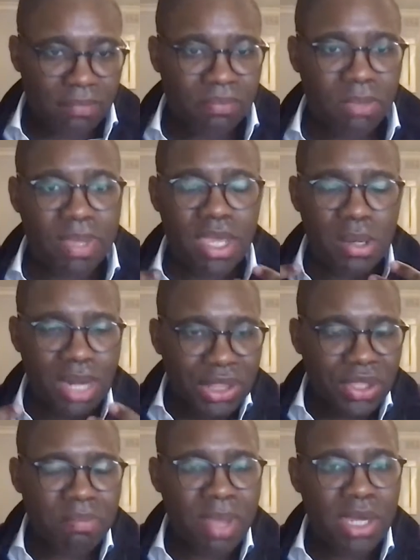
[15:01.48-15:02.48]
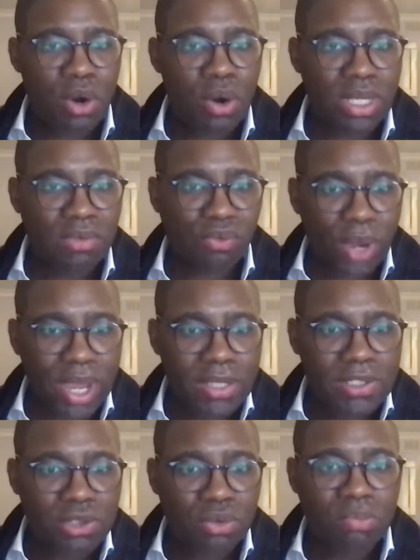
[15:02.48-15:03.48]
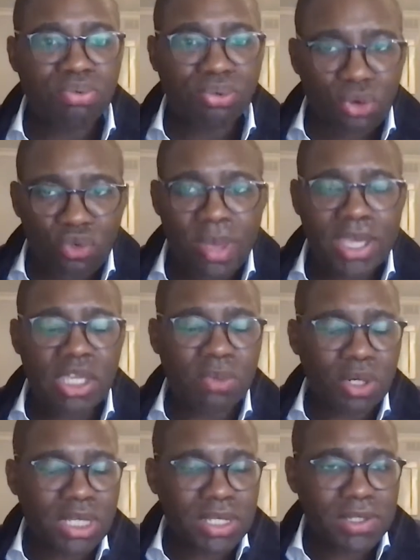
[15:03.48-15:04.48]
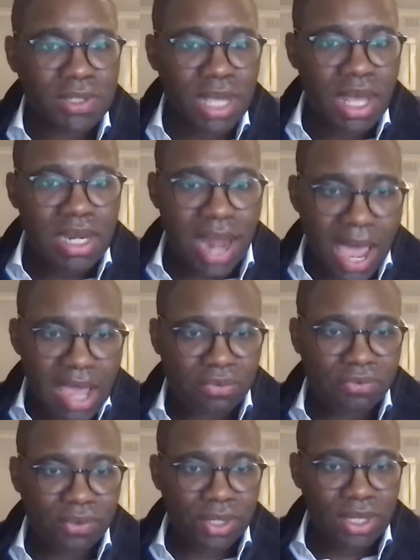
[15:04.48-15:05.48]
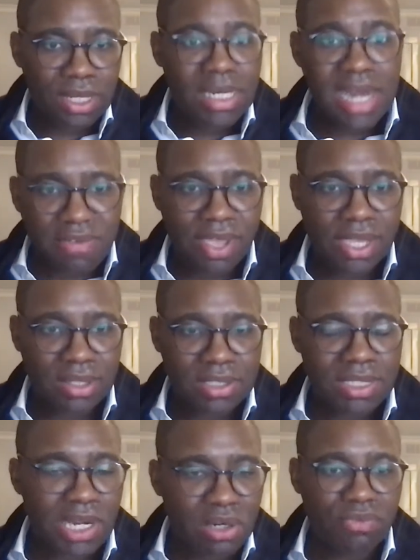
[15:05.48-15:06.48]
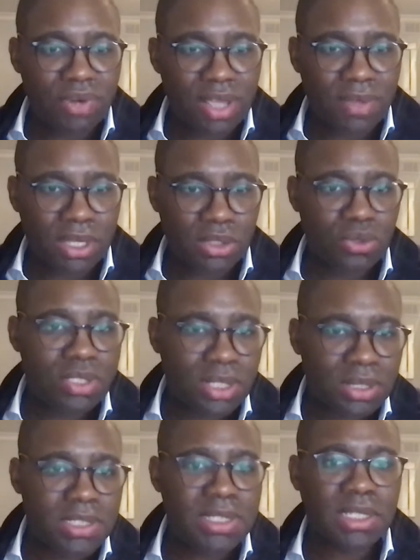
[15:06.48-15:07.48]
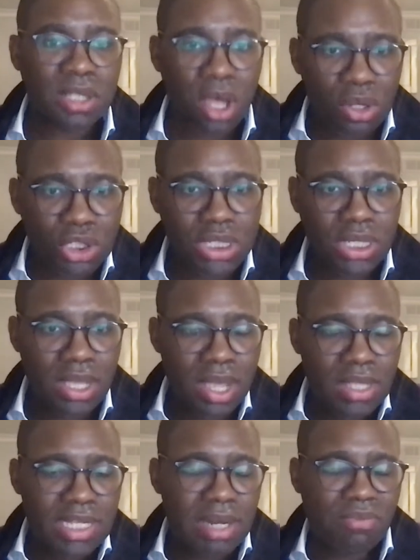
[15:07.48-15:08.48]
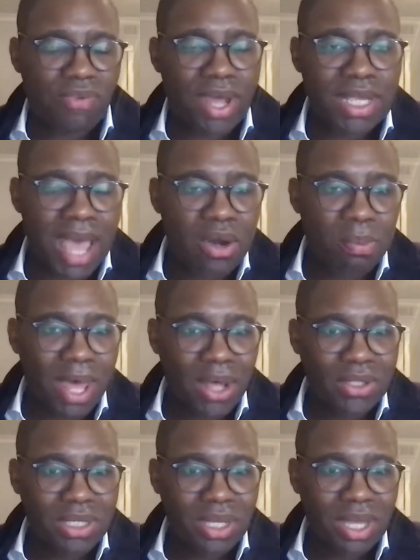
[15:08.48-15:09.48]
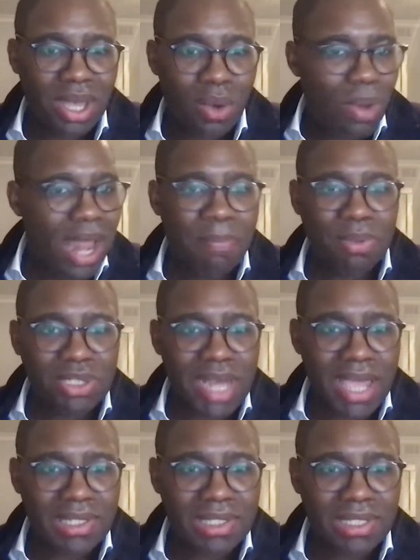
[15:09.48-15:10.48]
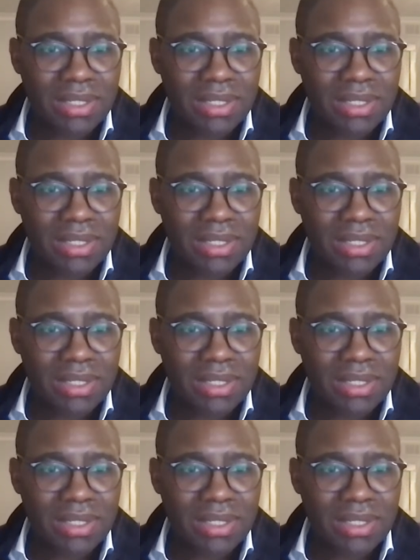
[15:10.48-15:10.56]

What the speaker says: being an ethnic minority, of ways to improve my community's life, living, standard of living, using this technology that I'm finding out about. What happens next?